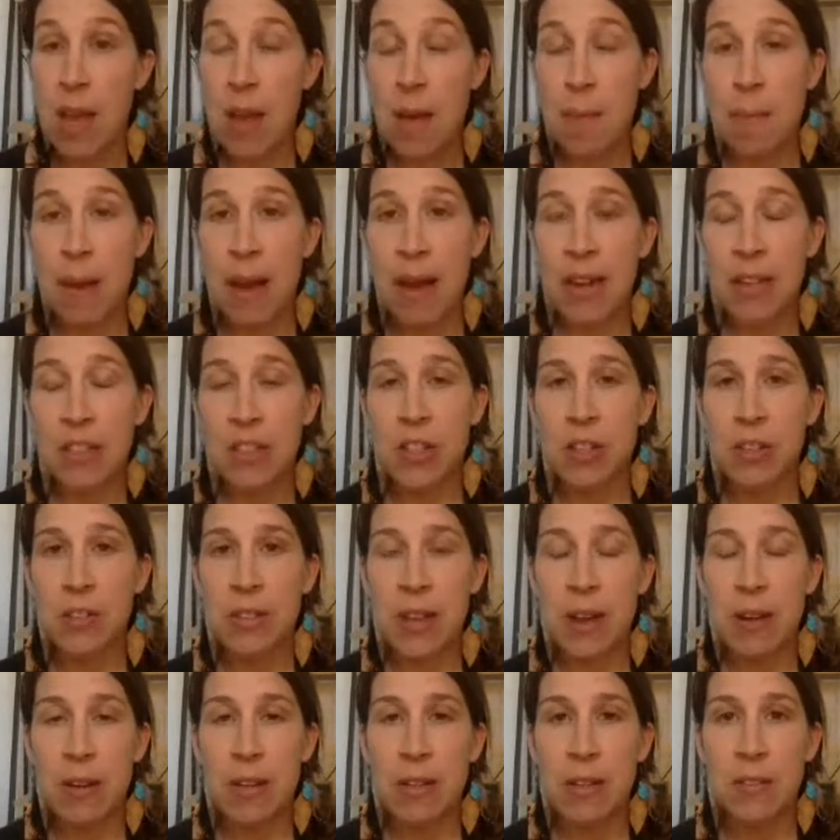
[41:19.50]
But it turns
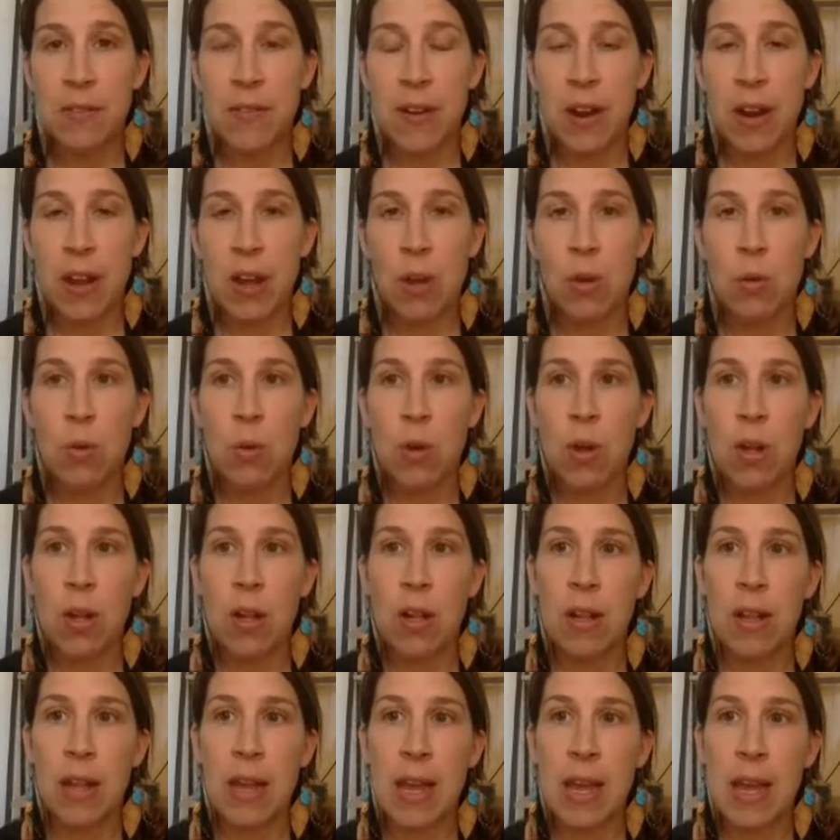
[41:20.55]
out he's very
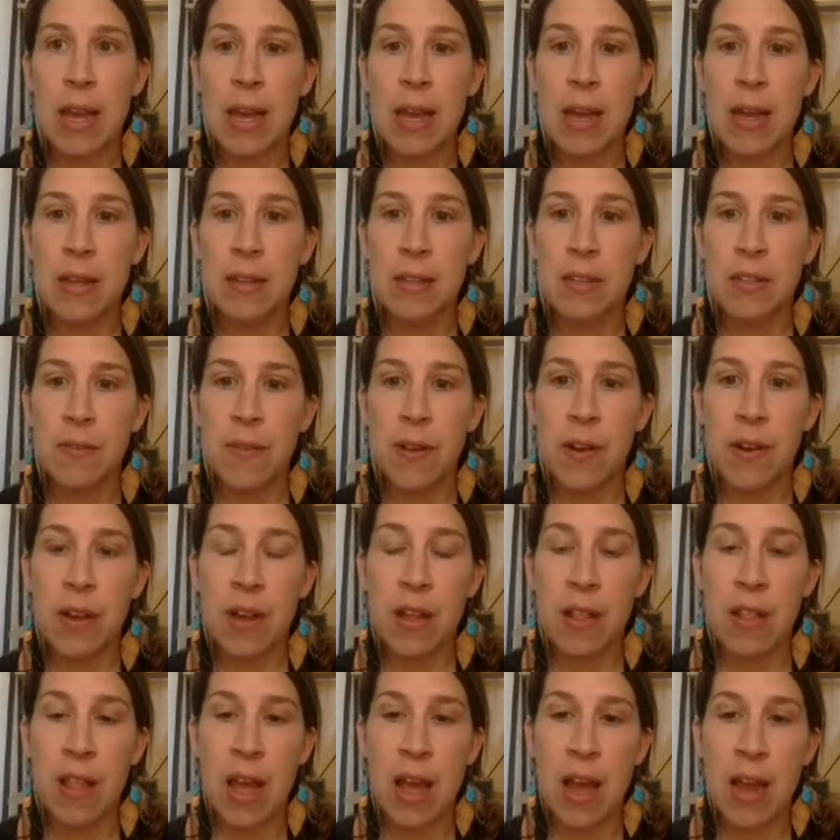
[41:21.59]
cool and very
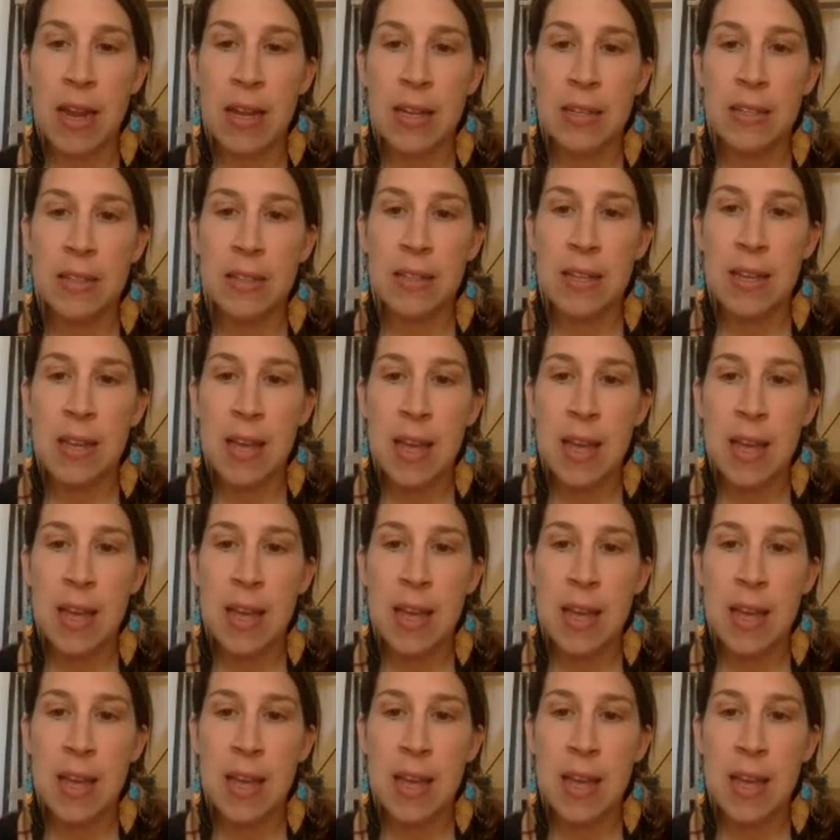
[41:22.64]
aligned.